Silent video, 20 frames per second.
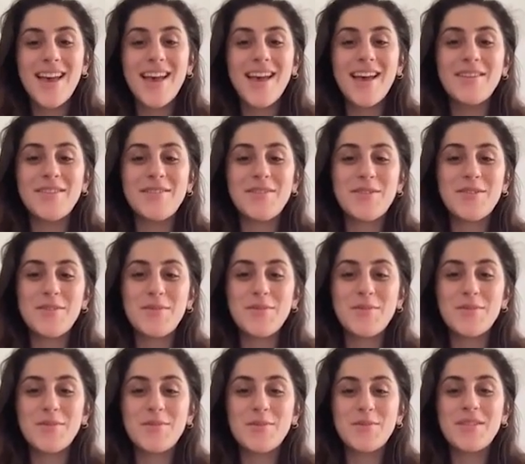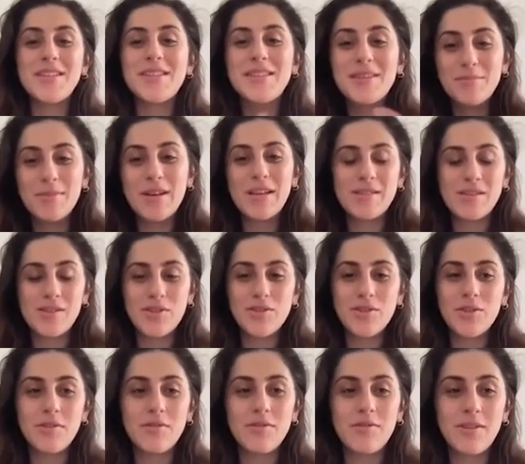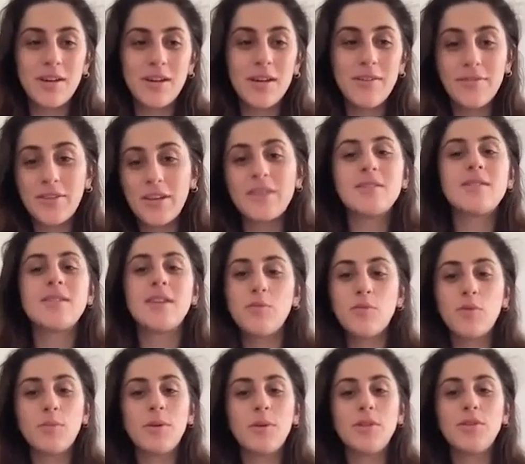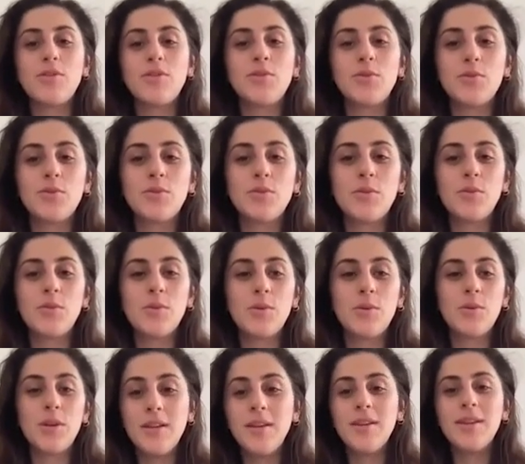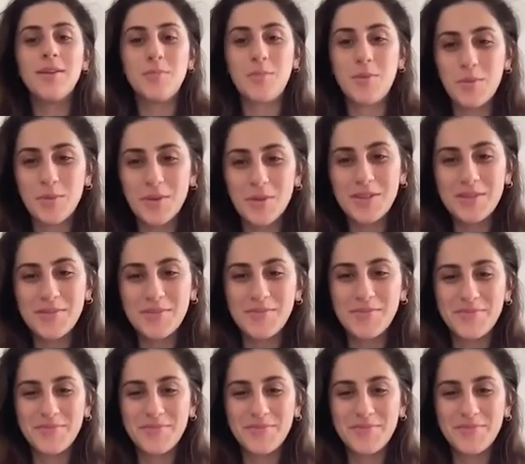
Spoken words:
and to send a message of Afghanistani women to Indian people.